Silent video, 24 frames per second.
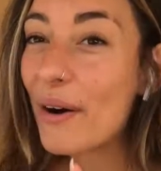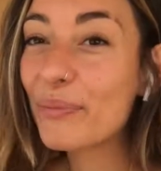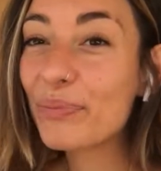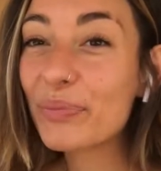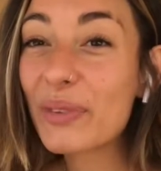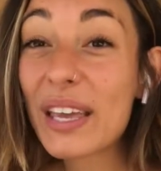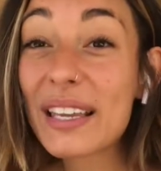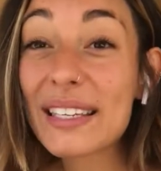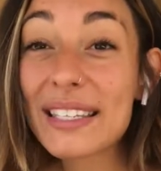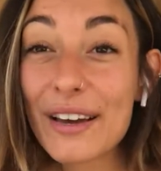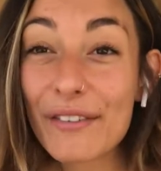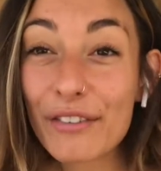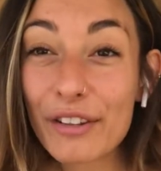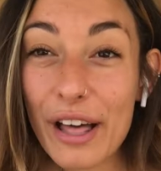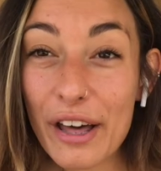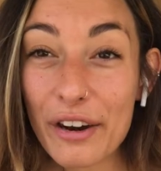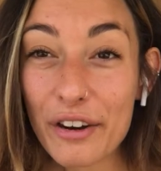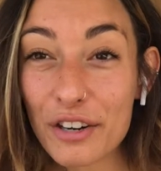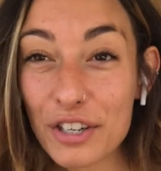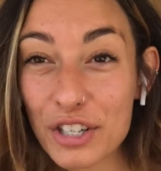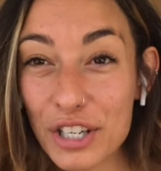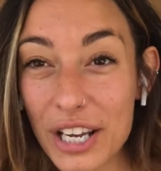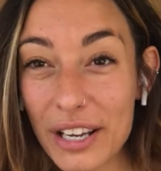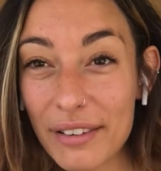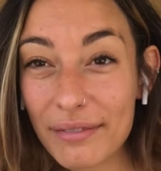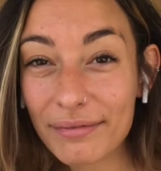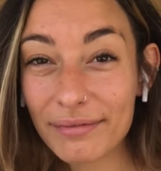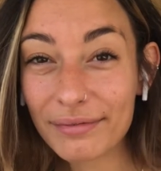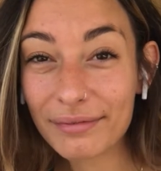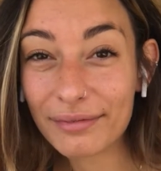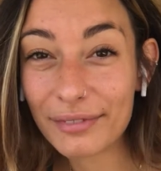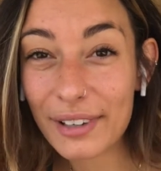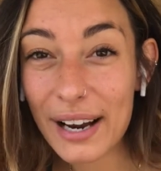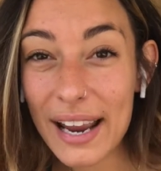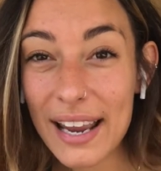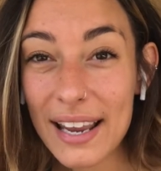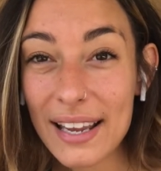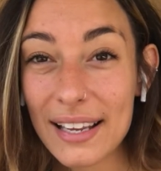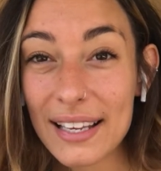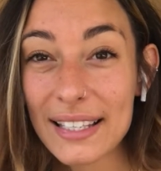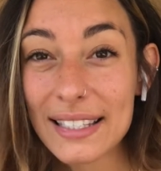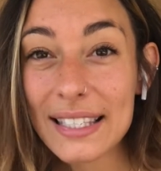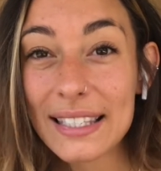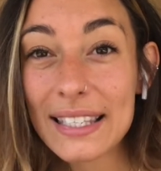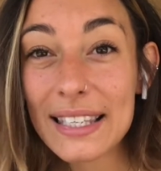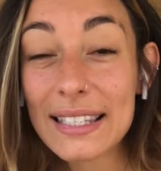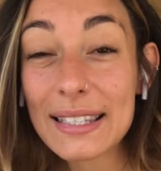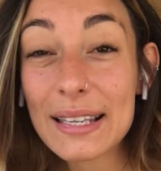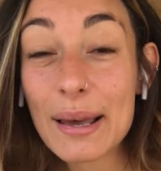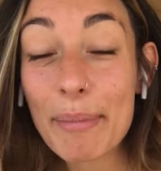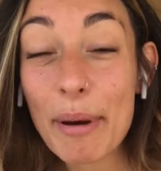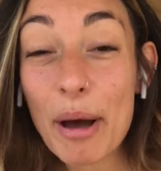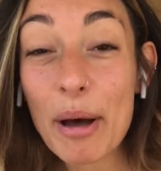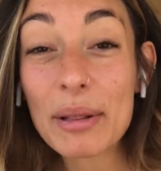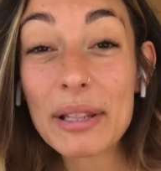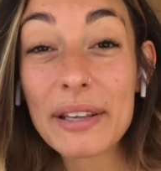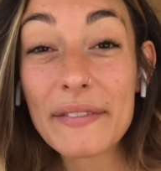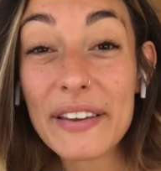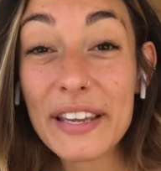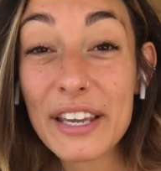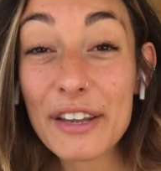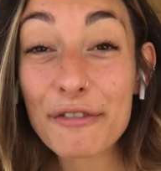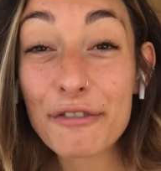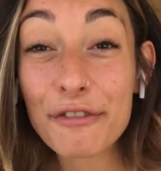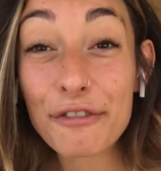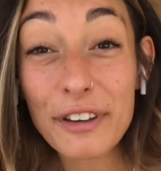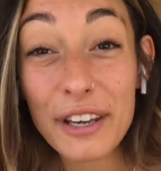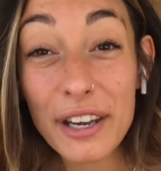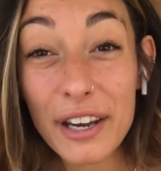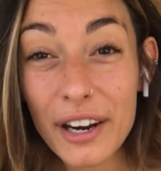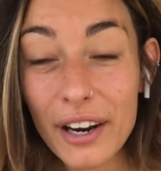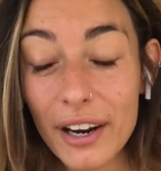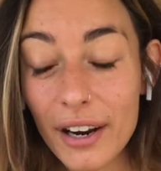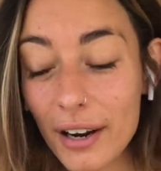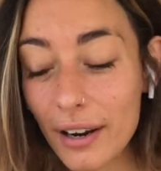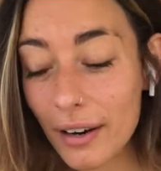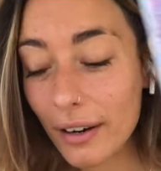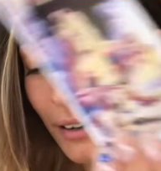and devil energy, right? Because this is about living in fear.